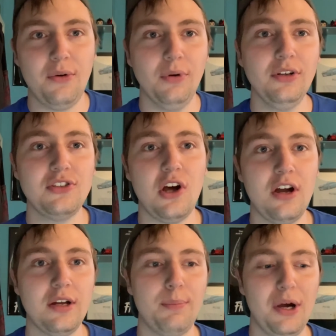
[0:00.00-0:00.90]
we're gonna
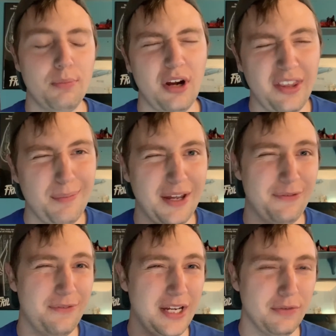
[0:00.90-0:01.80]
talk about probably my
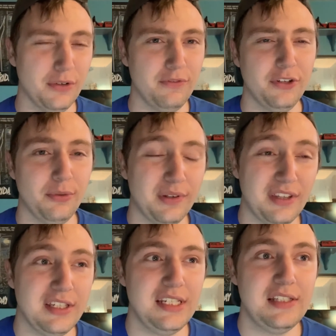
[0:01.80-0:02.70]
favorite film of
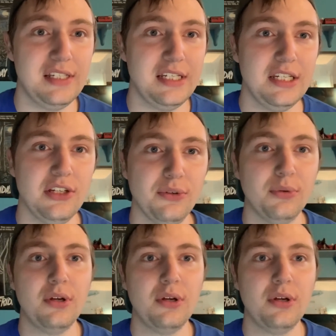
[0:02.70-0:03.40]
the DCEU,